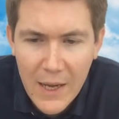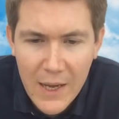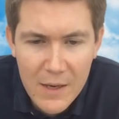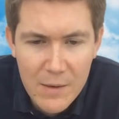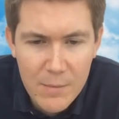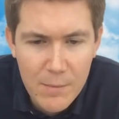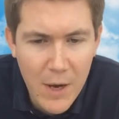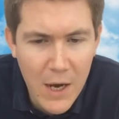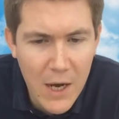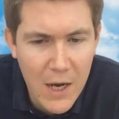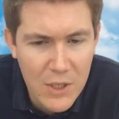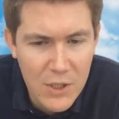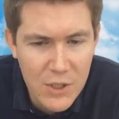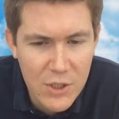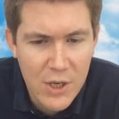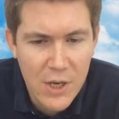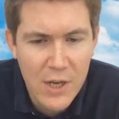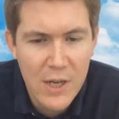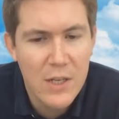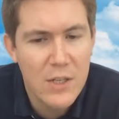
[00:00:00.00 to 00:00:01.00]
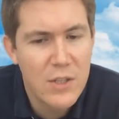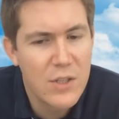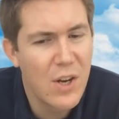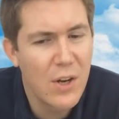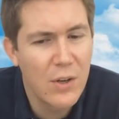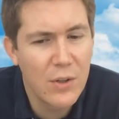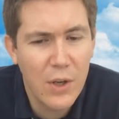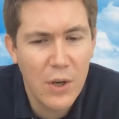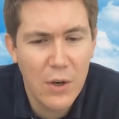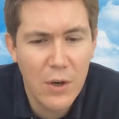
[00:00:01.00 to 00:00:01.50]
In March,
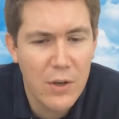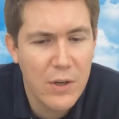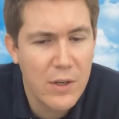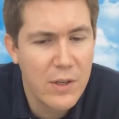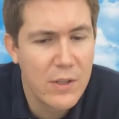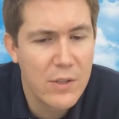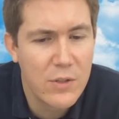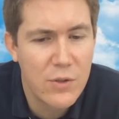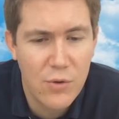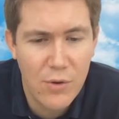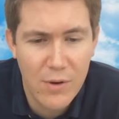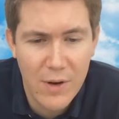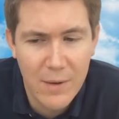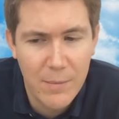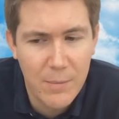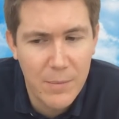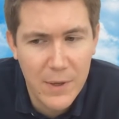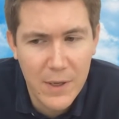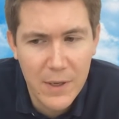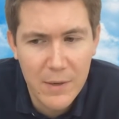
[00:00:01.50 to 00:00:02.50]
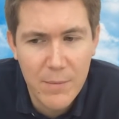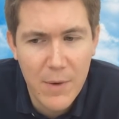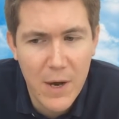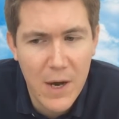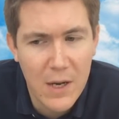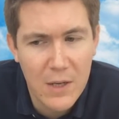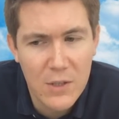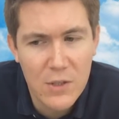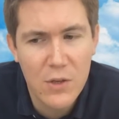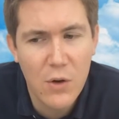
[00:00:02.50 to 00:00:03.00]
don't go on a trip in
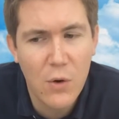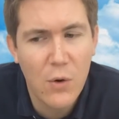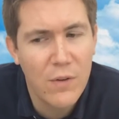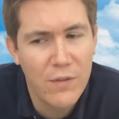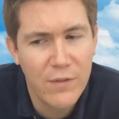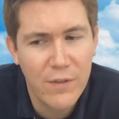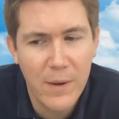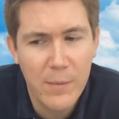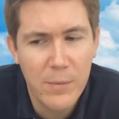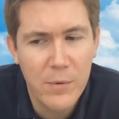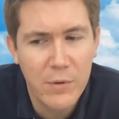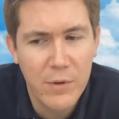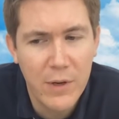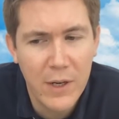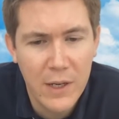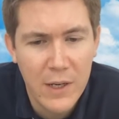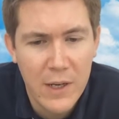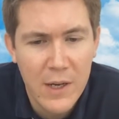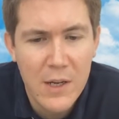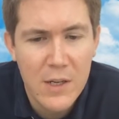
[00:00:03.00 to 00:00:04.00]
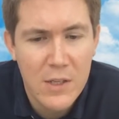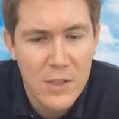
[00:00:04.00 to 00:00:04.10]
March or February.